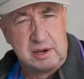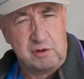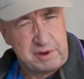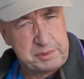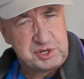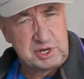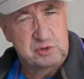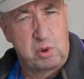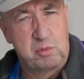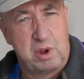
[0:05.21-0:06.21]
November
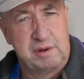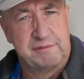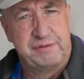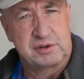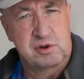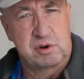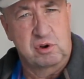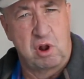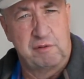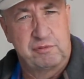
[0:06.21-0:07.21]
611 Victor
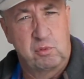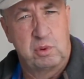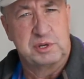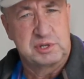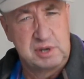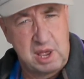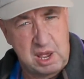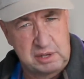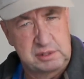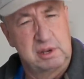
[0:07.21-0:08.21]
Golf was
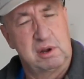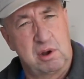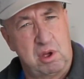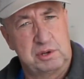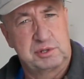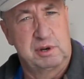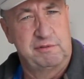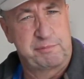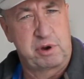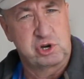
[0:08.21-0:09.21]
not a loss
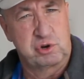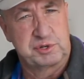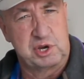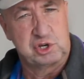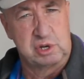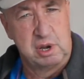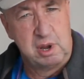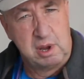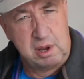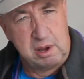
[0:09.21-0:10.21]
of pressurization.
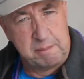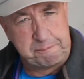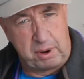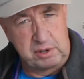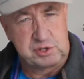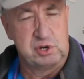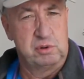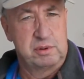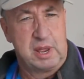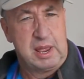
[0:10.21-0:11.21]
Part
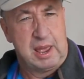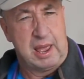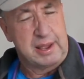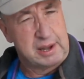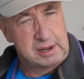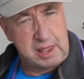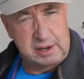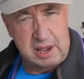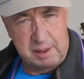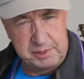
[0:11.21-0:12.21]
2, I got a lot of
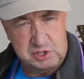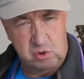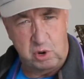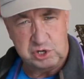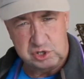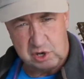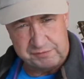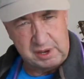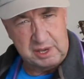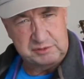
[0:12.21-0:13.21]
comments and questions off
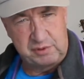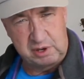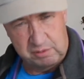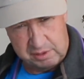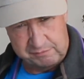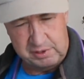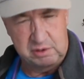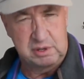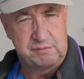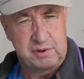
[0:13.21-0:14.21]
that last video. The video
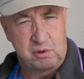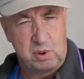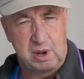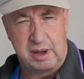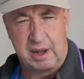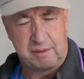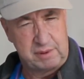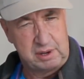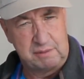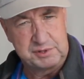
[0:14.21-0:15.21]
did very well, and I
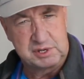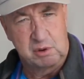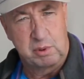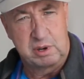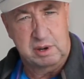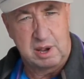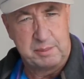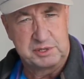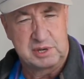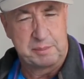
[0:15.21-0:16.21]
read every single one of your
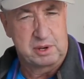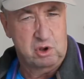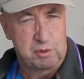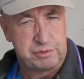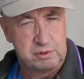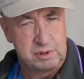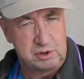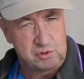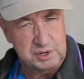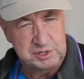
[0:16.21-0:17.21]
comments. I'm going to go through and
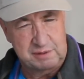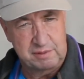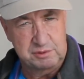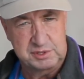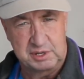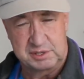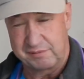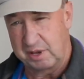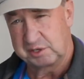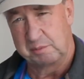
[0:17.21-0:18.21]
address several of those things. I've
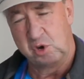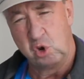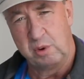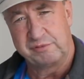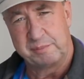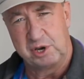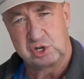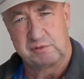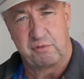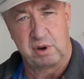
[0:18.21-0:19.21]
got some new
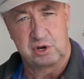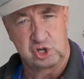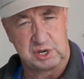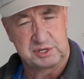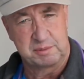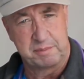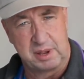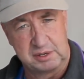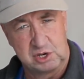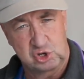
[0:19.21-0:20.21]
information for you to shed some
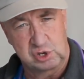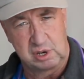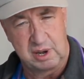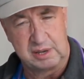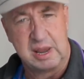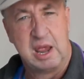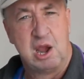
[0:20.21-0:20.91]
additional light.